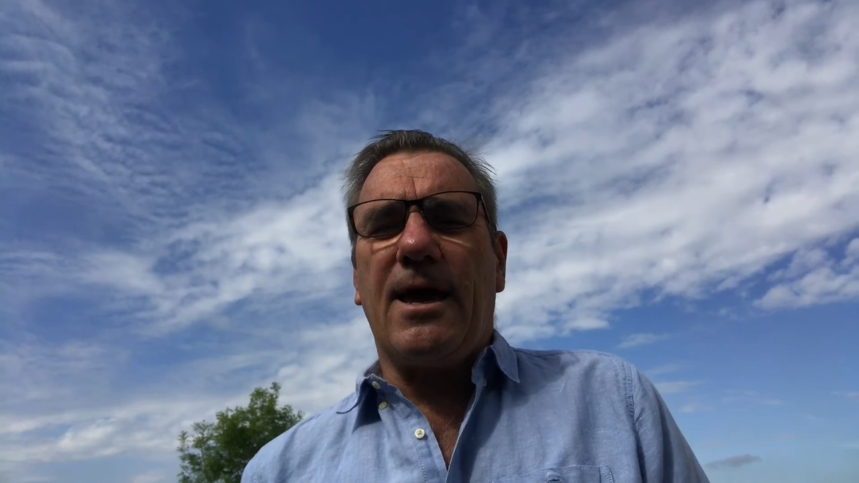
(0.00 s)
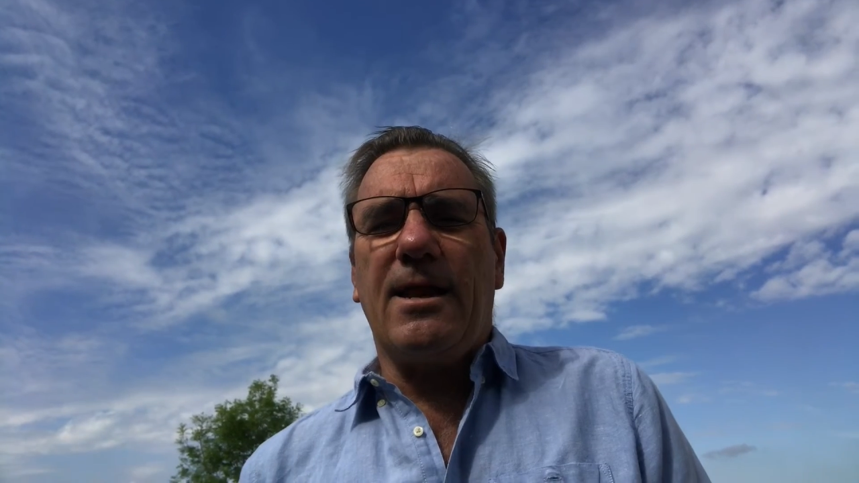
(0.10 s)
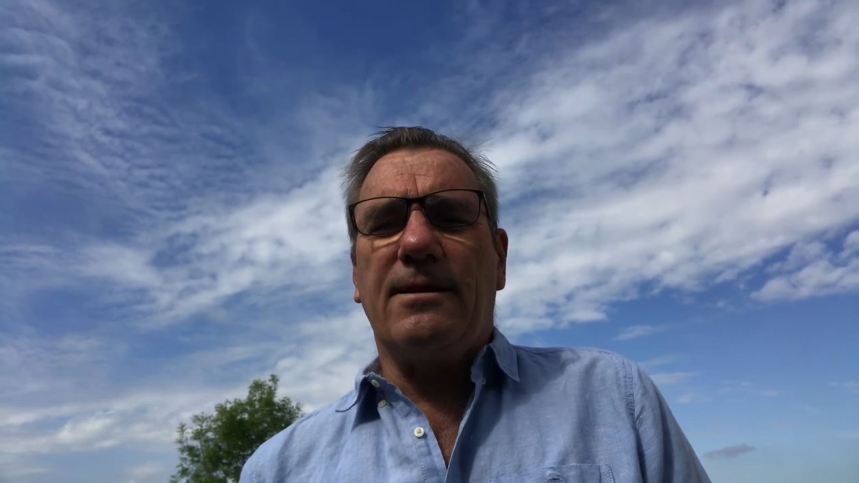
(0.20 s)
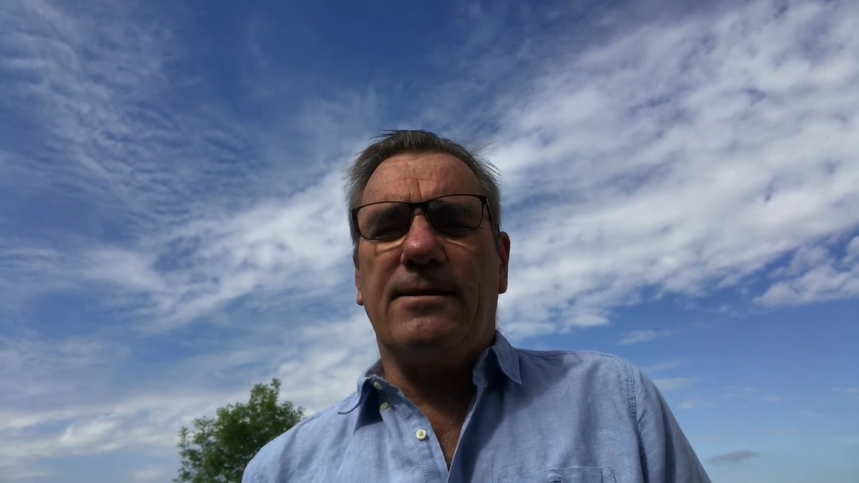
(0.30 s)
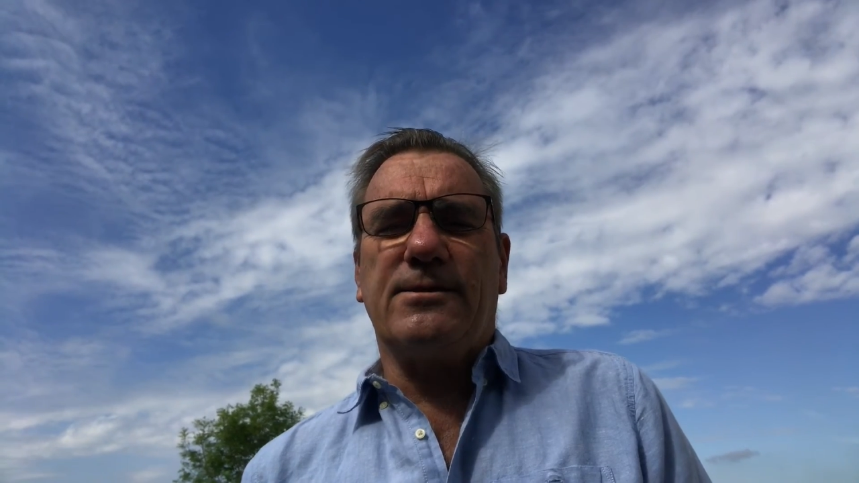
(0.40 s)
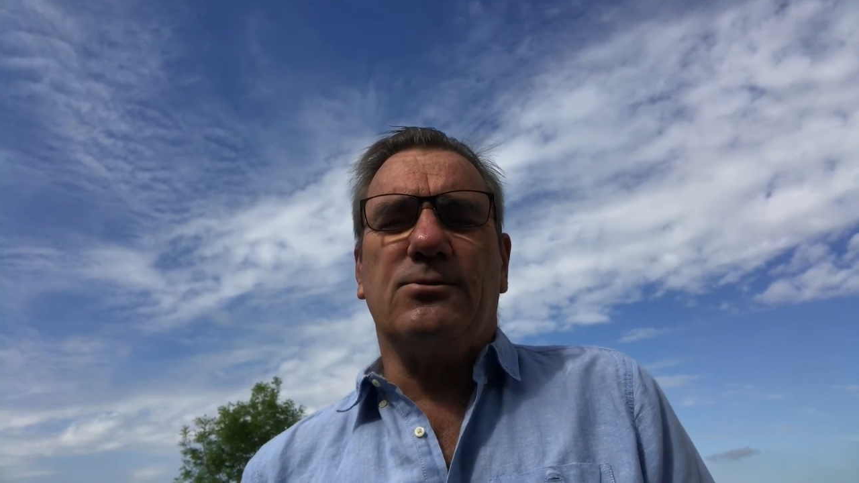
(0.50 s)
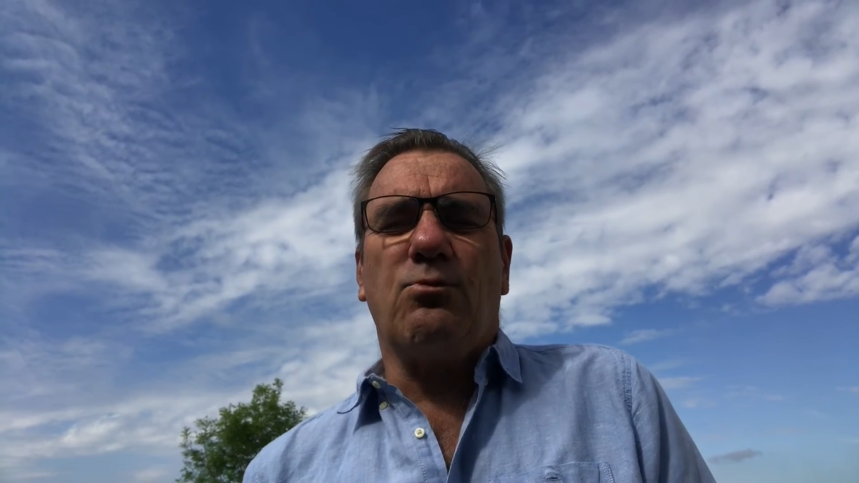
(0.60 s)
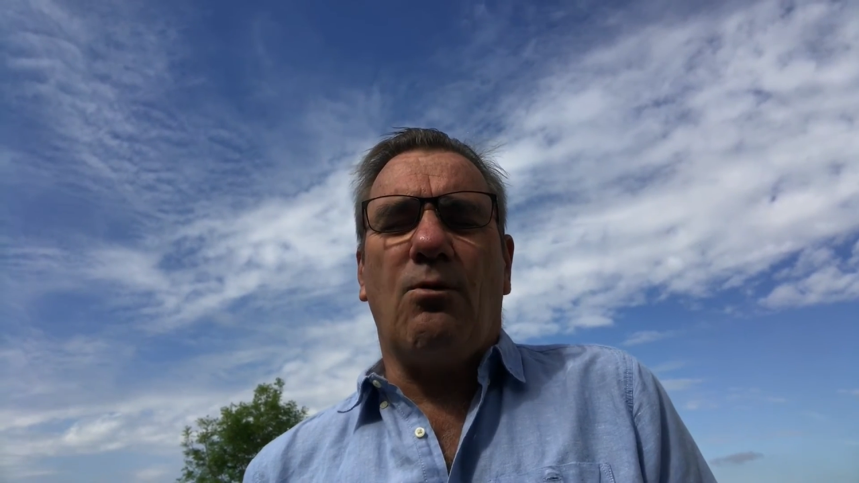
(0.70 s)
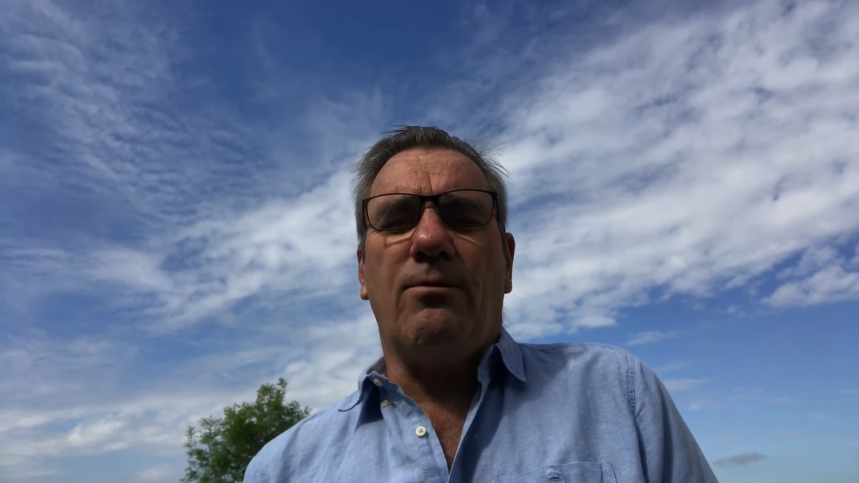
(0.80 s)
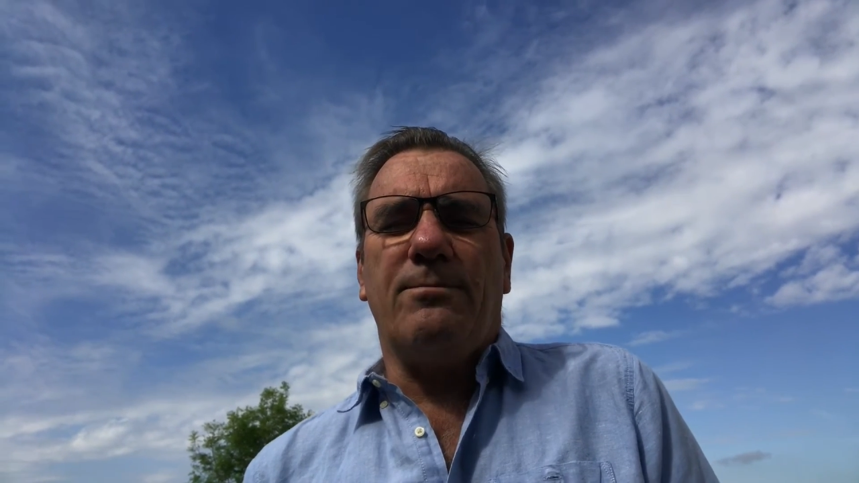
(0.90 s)
and this is
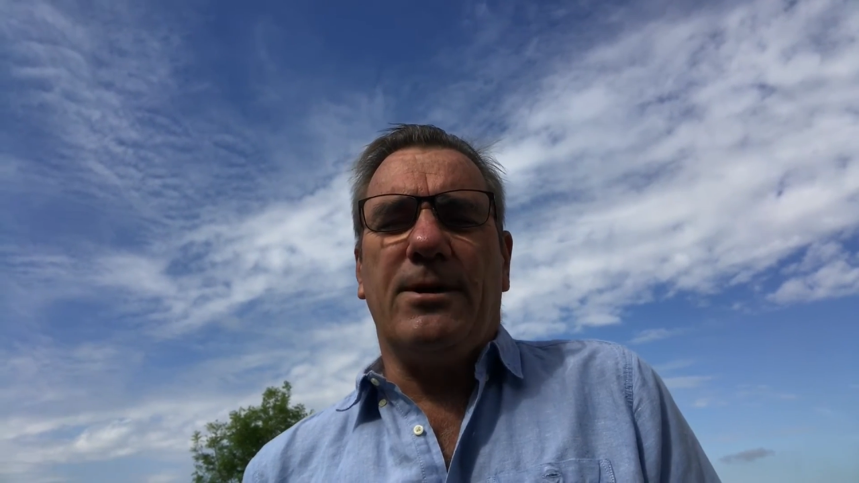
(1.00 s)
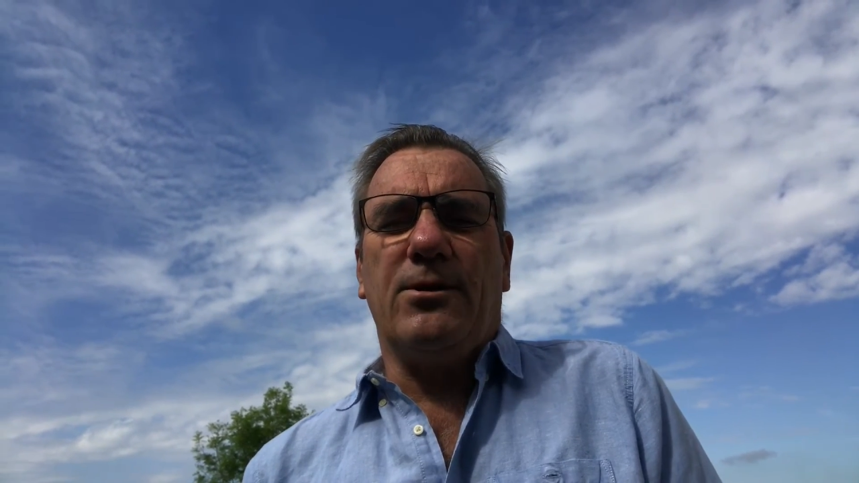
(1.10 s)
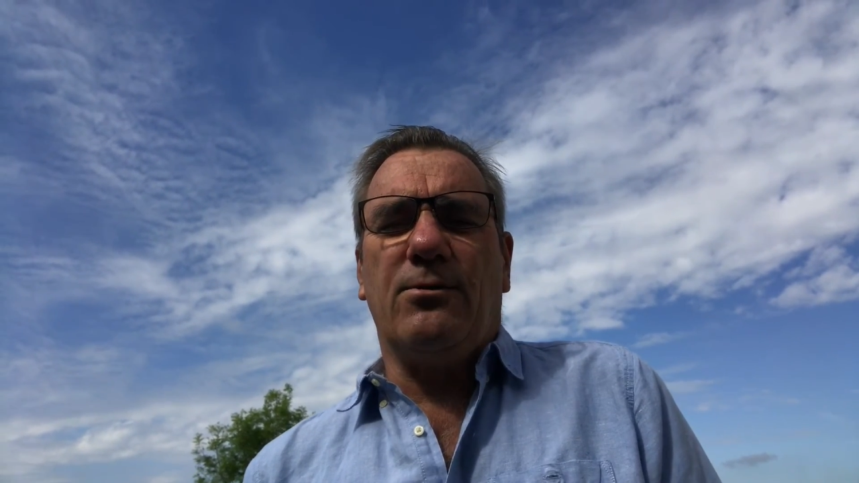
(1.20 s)
what we've been